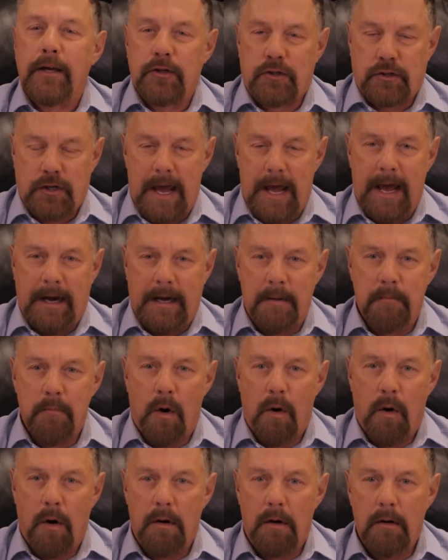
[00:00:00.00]
us
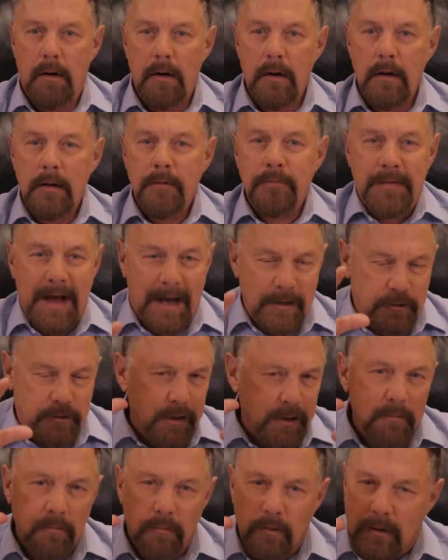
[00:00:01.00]
anymore,
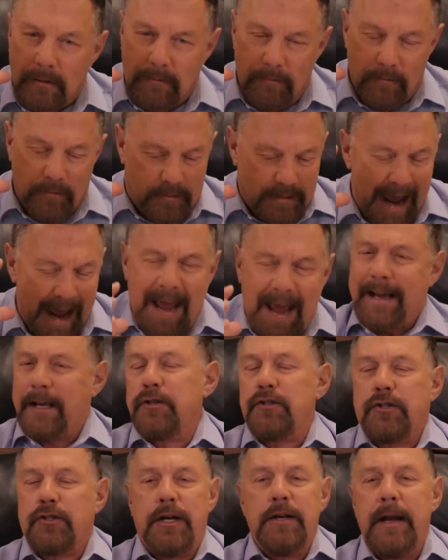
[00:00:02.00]
doesn't take
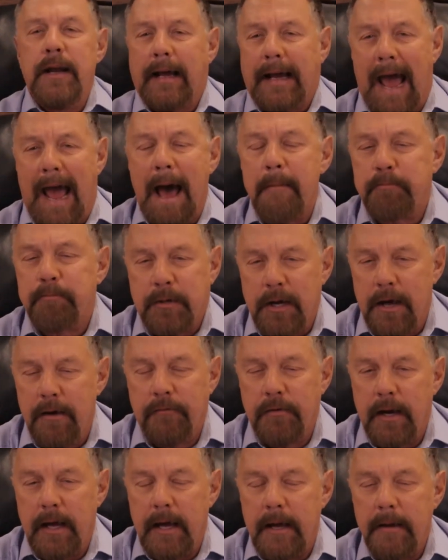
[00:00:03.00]
us into
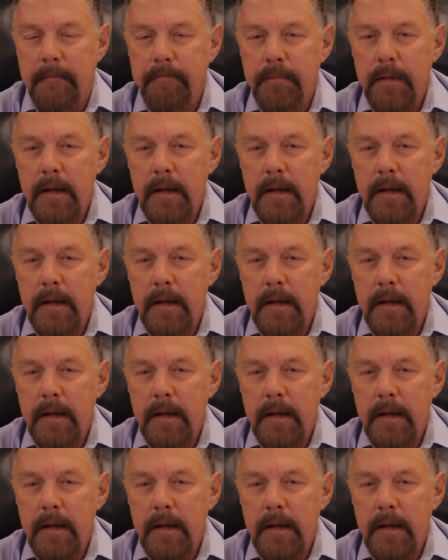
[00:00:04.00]
captivity.